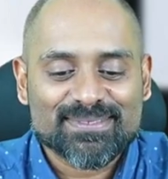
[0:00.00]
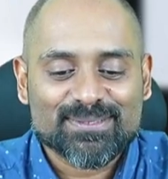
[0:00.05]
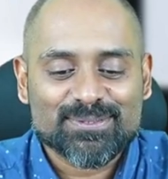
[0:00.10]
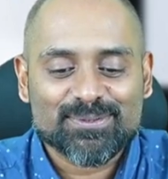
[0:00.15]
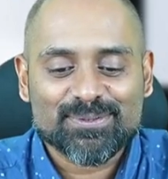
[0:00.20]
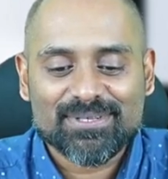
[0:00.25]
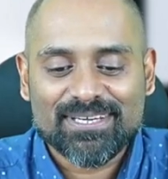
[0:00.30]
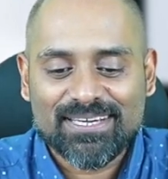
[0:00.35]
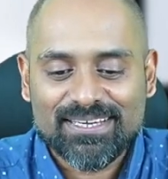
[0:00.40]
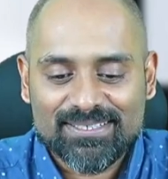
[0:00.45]

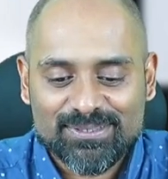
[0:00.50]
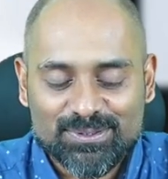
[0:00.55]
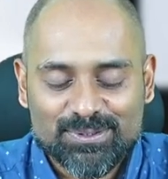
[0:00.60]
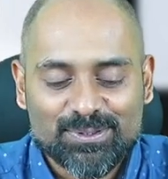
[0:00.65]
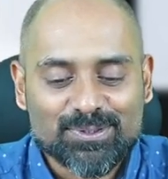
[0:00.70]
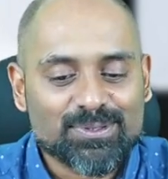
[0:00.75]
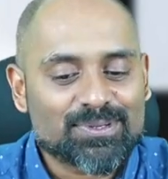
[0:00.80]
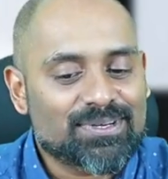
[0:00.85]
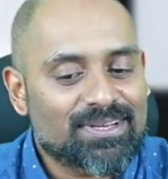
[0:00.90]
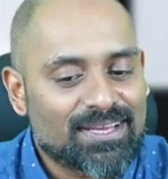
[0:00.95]
Okay,
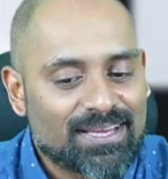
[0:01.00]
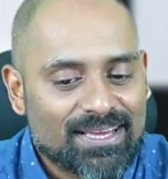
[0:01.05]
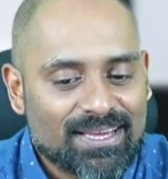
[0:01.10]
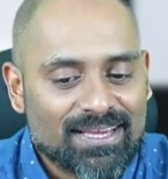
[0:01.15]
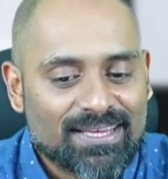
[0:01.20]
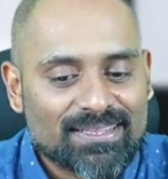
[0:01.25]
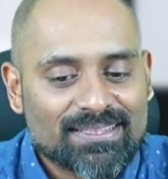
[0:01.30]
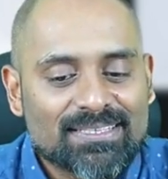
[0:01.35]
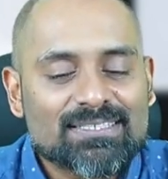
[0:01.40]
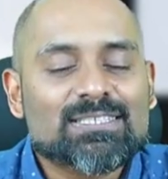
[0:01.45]
so
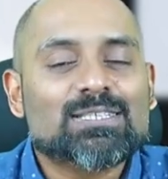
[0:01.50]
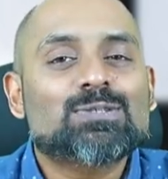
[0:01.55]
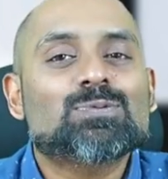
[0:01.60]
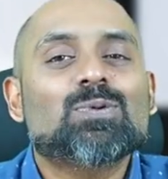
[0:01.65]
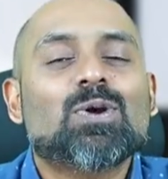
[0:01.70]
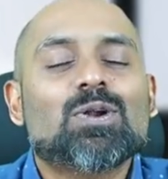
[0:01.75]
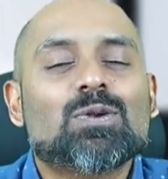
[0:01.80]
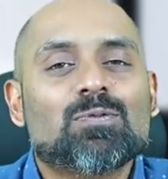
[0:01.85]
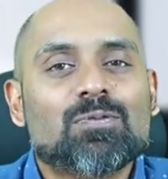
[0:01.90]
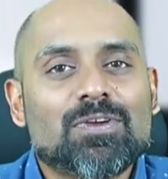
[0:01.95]
this is
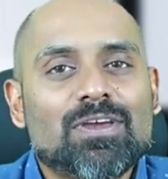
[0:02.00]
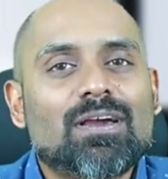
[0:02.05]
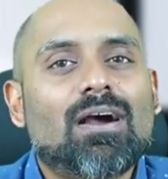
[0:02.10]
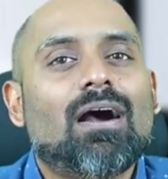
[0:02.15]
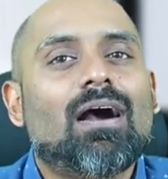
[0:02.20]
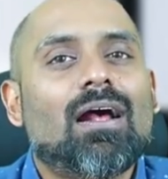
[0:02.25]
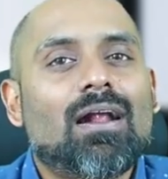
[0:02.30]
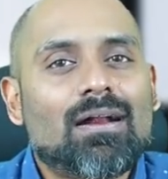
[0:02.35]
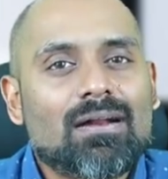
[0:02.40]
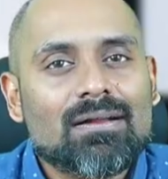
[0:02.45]
what we
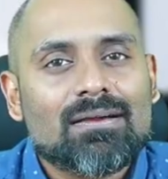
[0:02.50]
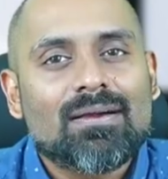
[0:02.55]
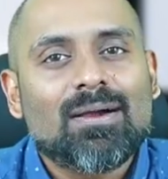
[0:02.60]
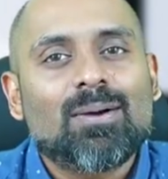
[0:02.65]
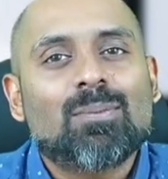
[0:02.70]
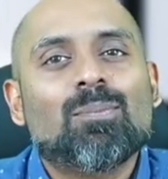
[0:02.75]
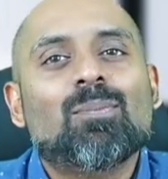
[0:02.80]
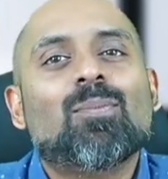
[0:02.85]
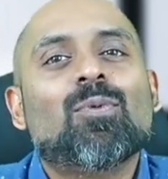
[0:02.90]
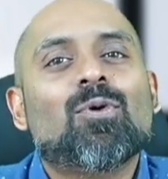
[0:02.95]
are
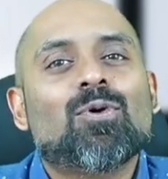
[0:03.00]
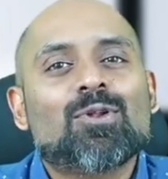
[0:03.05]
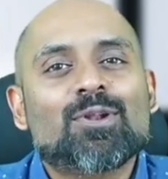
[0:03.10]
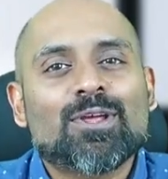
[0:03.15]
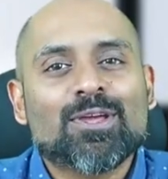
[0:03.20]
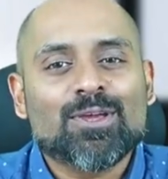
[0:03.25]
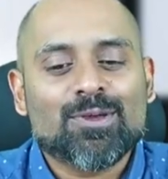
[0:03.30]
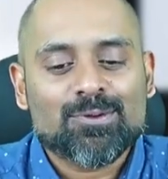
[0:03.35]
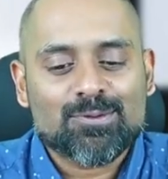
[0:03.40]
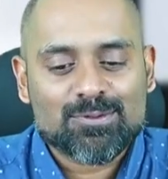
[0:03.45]

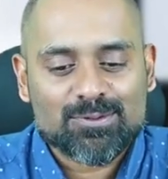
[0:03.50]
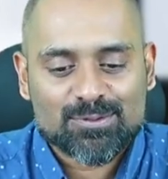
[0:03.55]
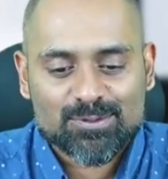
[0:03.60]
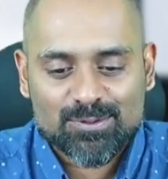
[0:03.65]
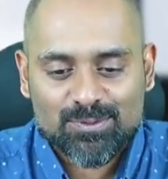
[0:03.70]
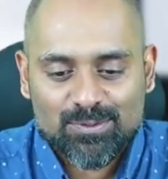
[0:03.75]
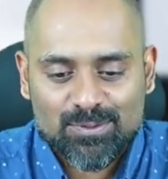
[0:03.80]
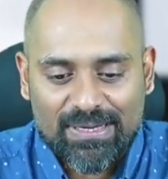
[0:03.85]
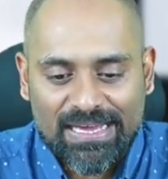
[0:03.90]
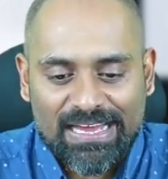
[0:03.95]
molding you to.
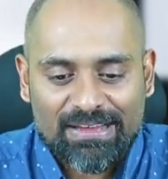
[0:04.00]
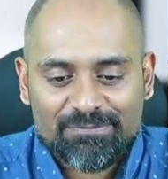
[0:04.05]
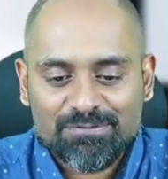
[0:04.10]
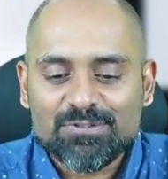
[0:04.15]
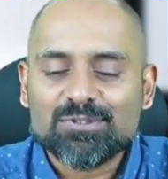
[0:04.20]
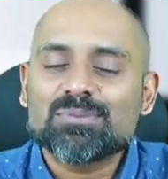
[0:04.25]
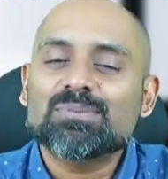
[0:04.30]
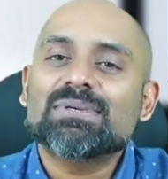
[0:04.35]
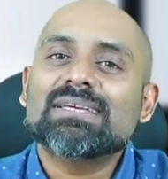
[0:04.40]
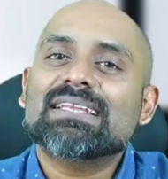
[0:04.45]
You have
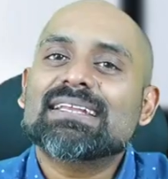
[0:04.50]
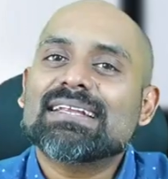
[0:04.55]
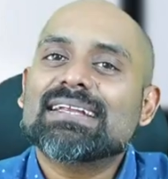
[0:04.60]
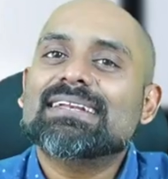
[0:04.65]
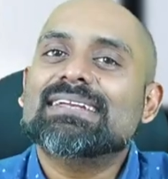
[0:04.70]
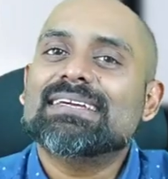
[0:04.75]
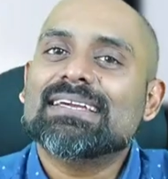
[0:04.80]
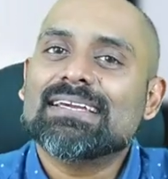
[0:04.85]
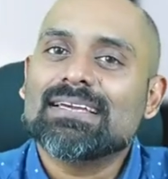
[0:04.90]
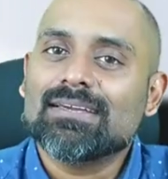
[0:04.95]
to be
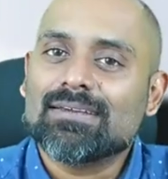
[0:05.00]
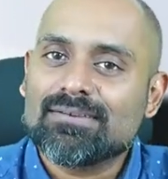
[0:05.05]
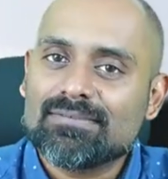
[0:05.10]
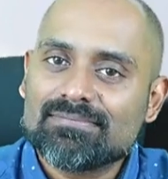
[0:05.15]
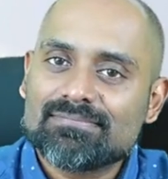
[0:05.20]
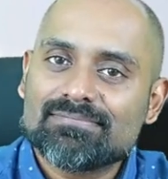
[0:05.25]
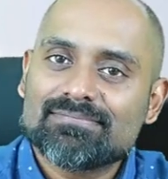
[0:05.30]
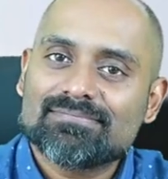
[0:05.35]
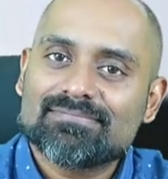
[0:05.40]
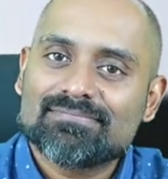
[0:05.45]
ready
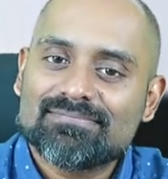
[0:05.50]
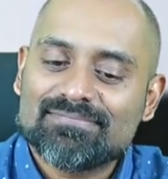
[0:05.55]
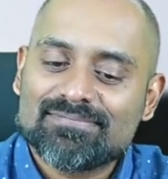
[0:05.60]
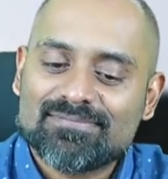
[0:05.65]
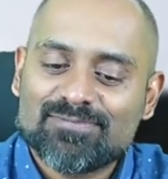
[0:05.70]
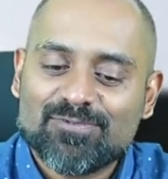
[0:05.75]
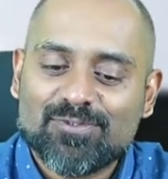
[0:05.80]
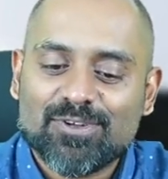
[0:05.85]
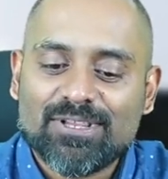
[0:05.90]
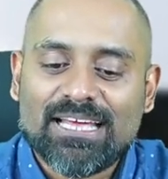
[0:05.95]

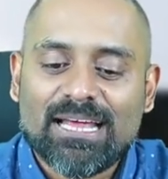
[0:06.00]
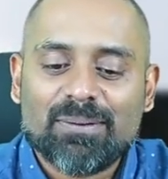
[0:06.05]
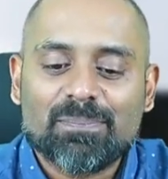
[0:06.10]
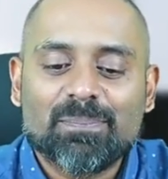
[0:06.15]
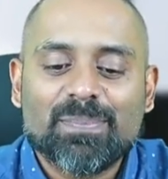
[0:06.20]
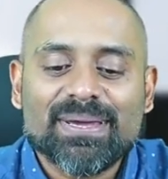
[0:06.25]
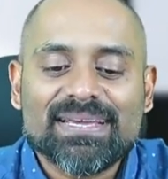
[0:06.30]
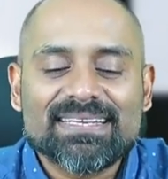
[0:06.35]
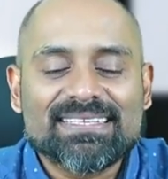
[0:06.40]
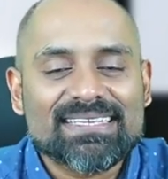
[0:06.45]
for
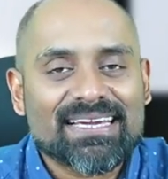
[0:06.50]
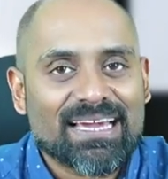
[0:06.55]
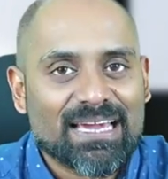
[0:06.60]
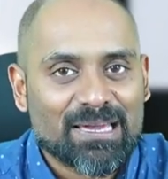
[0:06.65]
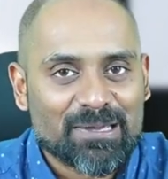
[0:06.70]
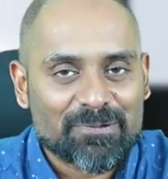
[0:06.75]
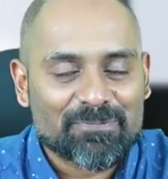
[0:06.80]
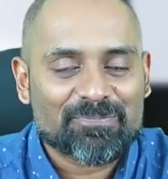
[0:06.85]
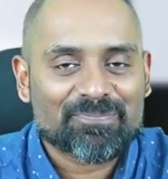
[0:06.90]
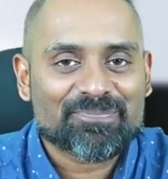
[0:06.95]
that big
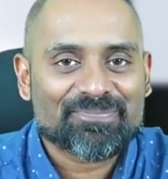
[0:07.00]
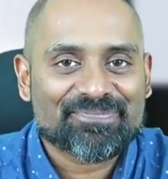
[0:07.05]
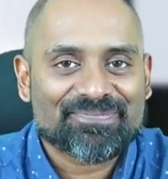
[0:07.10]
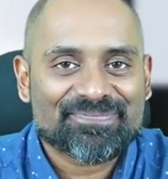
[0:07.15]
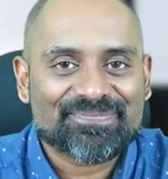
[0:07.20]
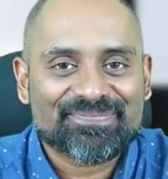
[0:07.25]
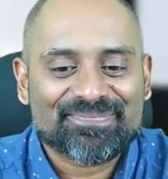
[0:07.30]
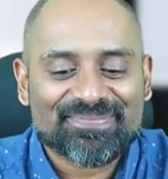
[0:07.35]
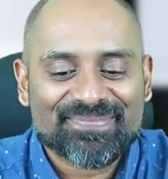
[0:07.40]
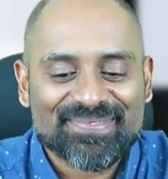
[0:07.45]
day.
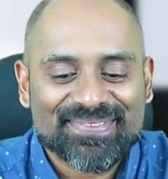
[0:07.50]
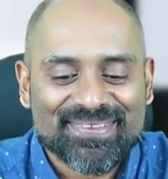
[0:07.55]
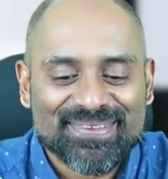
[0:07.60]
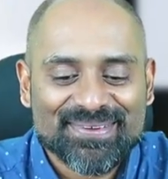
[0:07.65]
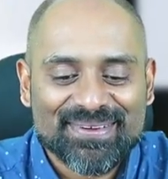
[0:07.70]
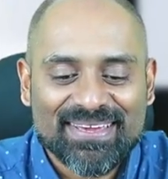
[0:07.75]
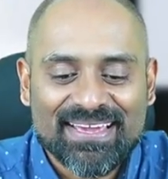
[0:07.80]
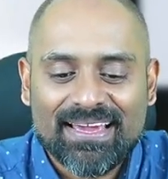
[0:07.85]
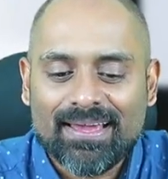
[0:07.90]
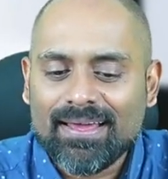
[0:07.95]

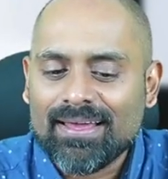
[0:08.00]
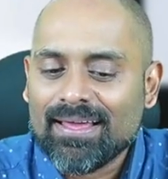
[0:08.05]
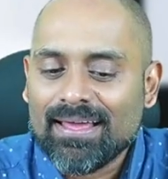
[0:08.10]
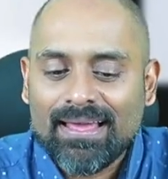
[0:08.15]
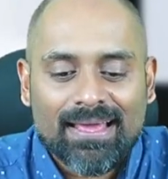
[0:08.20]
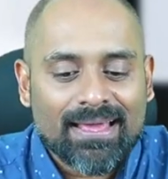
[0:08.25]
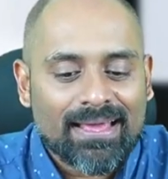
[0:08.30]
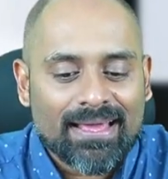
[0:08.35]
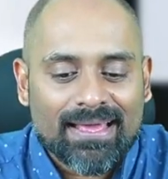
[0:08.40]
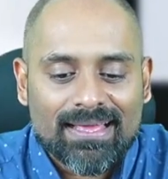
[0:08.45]
Okay.
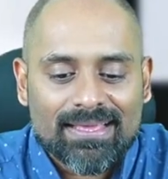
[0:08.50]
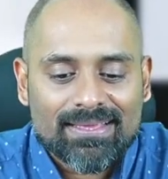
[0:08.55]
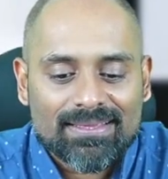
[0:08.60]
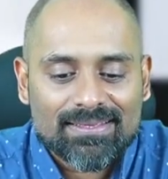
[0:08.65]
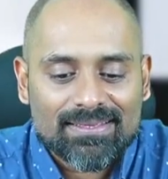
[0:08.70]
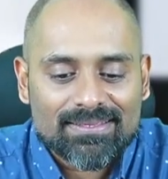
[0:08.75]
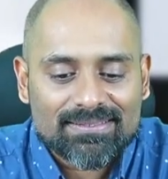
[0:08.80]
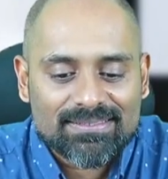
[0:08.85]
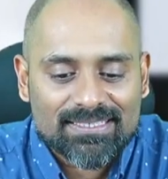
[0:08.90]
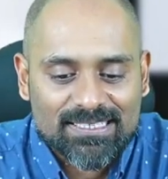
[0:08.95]

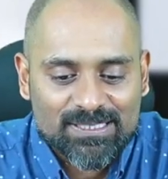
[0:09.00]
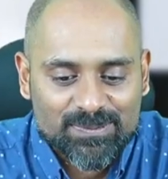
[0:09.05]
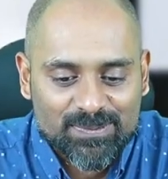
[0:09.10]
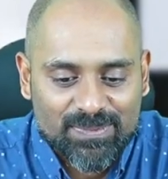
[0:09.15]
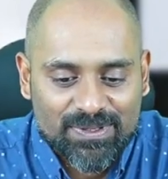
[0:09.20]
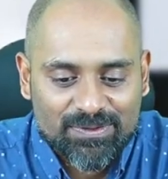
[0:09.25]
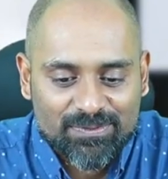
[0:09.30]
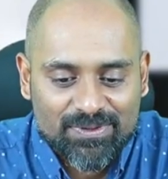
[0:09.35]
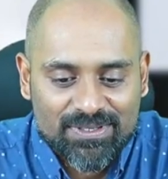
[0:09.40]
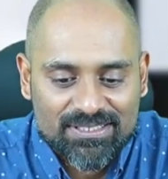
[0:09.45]
Just
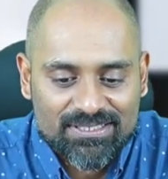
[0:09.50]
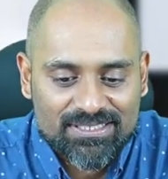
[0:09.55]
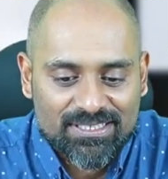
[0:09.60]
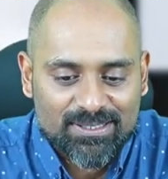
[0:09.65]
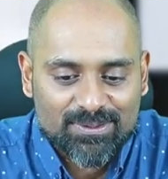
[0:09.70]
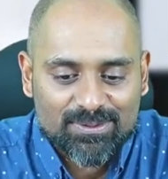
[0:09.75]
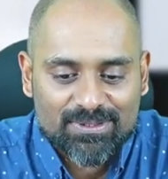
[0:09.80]
me, Vijay.